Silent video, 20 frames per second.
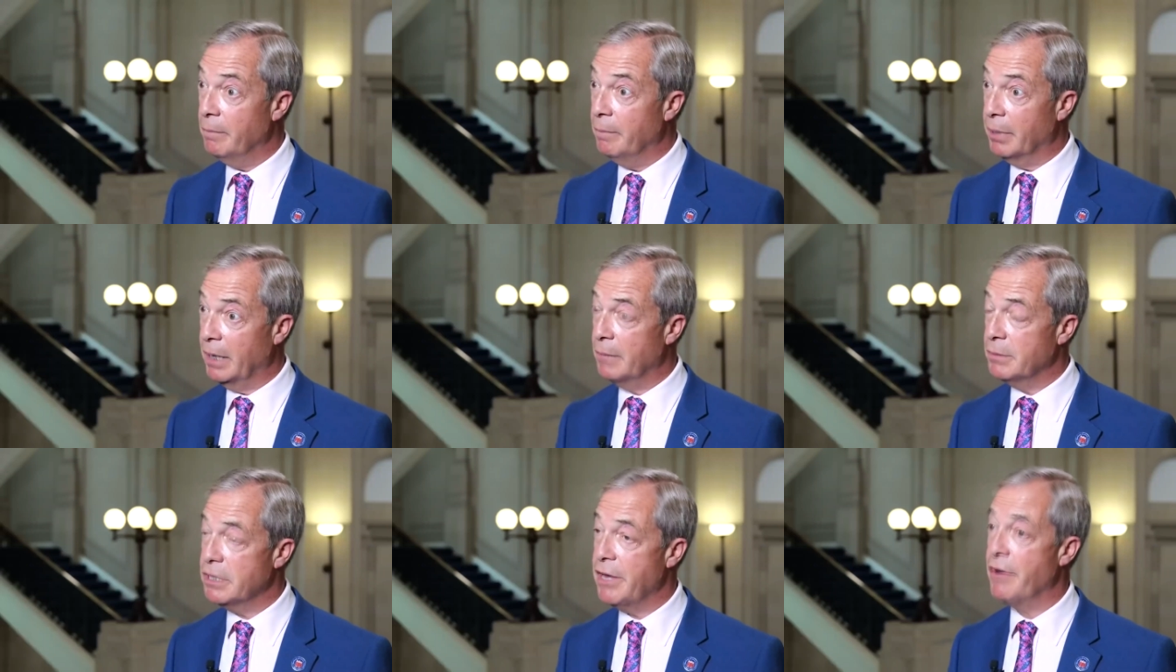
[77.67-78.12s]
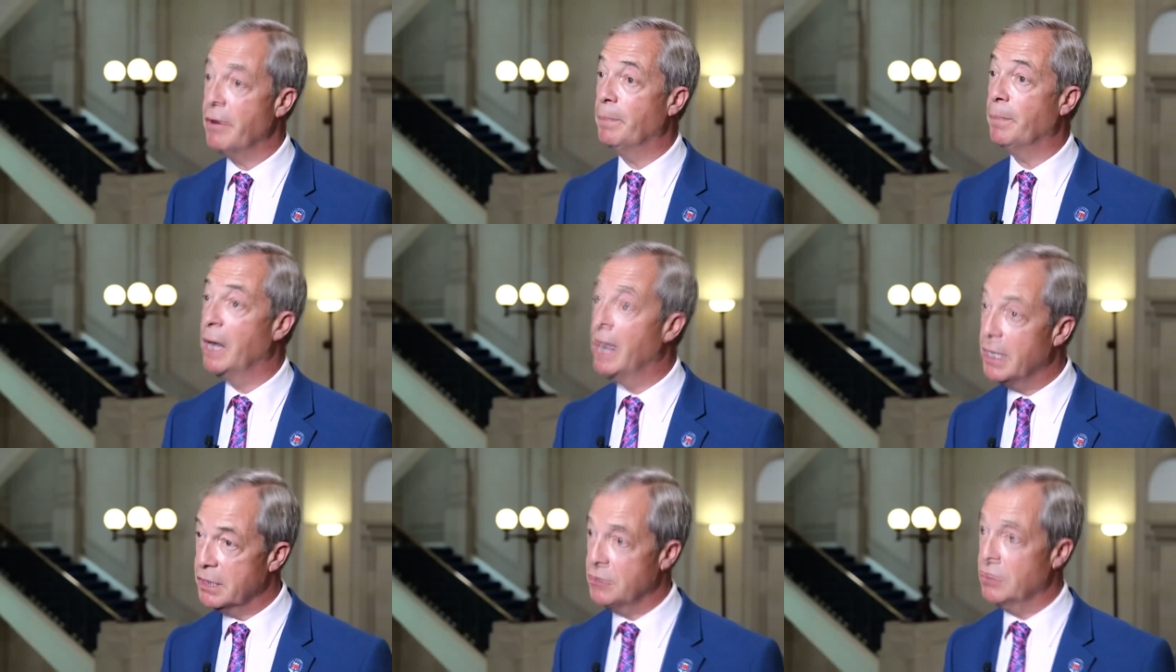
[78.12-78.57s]
but I was there in a
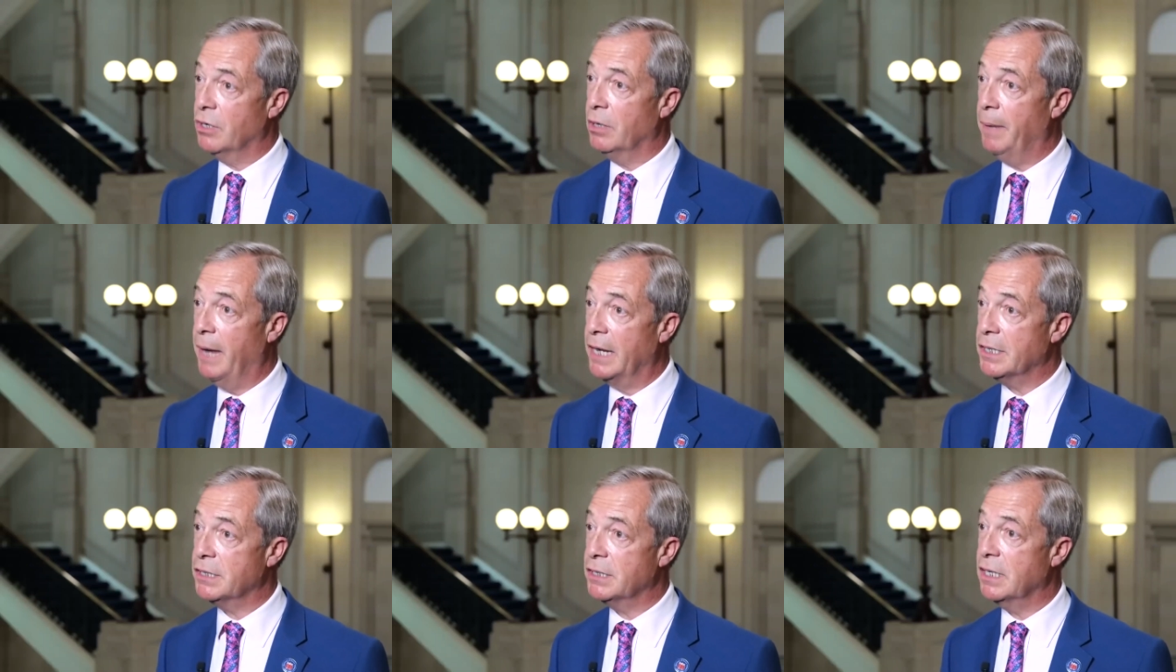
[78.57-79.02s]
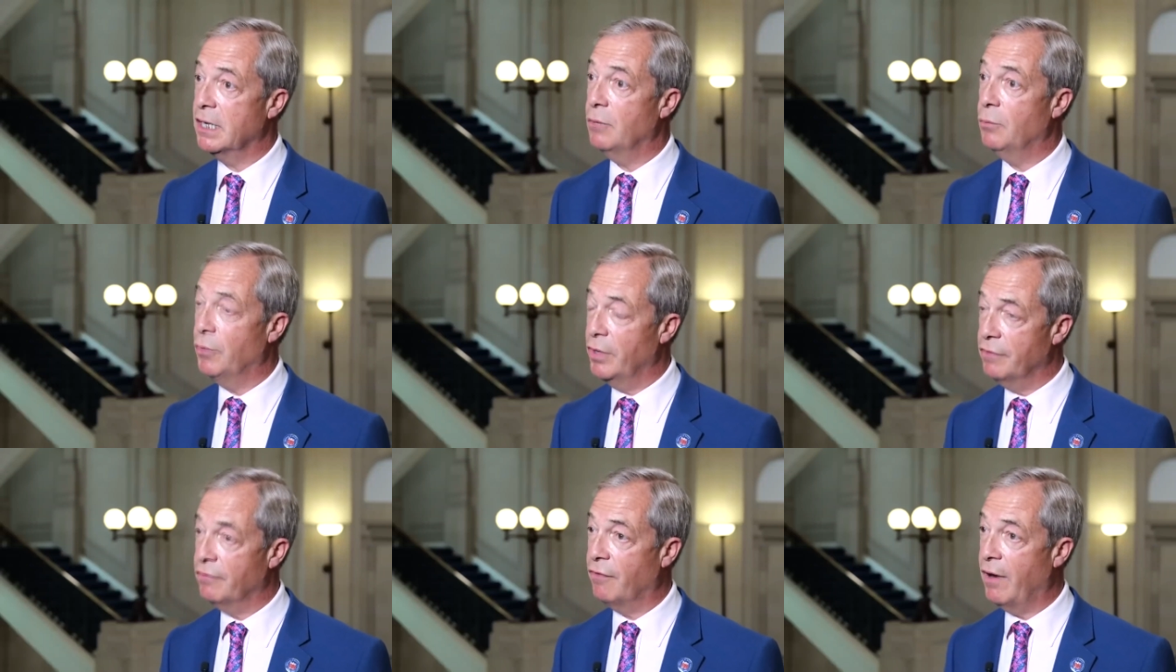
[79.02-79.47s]
personal capacity
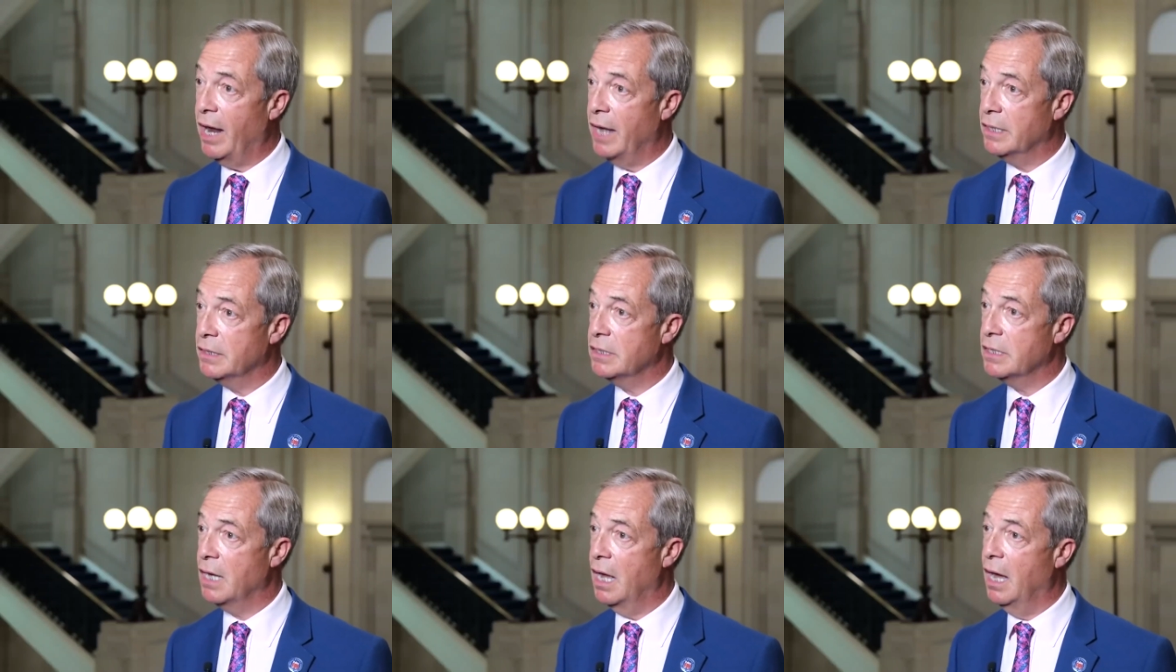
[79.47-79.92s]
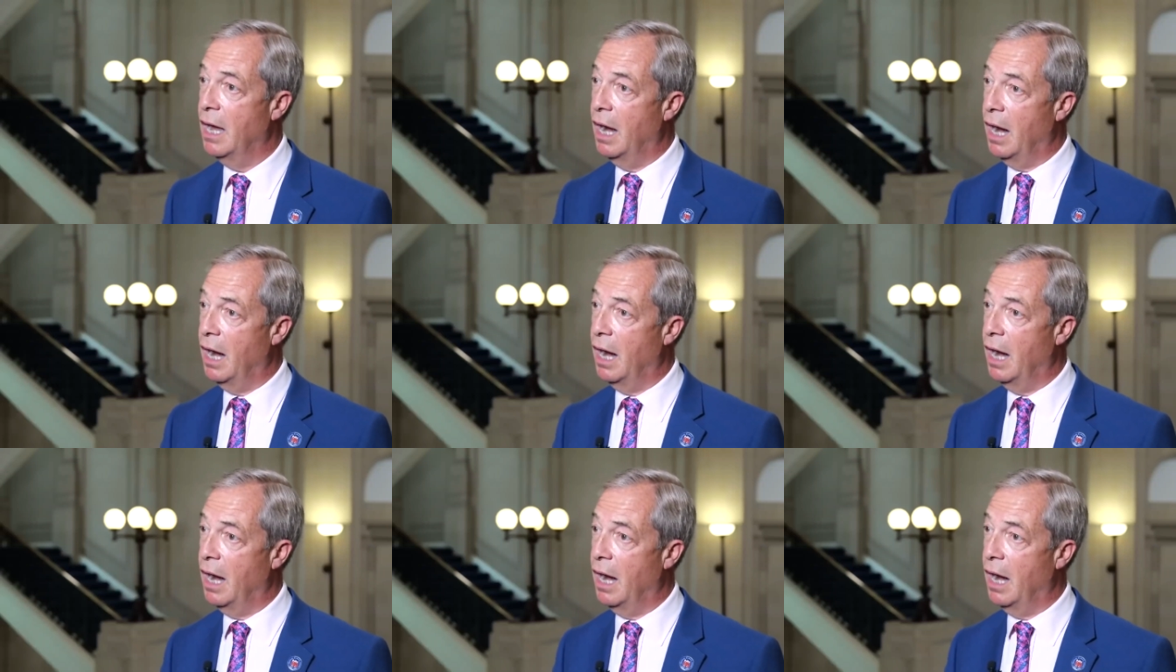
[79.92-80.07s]
with friends.